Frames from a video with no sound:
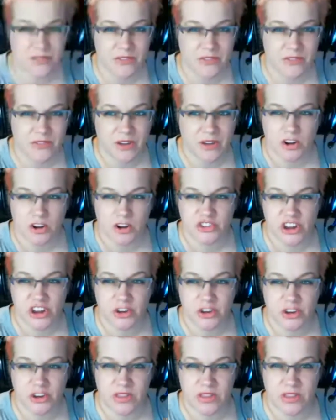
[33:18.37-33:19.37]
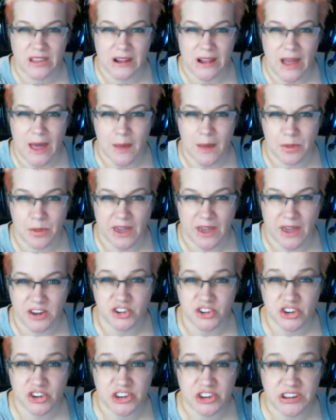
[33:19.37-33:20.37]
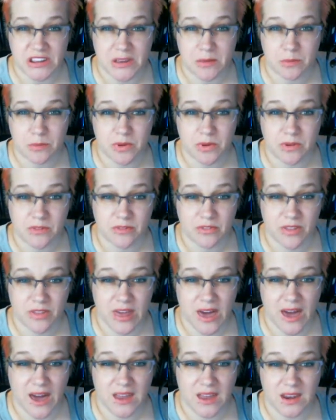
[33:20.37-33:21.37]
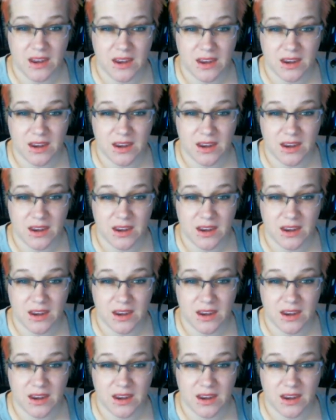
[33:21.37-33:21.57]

if I interject with a little application tip for that?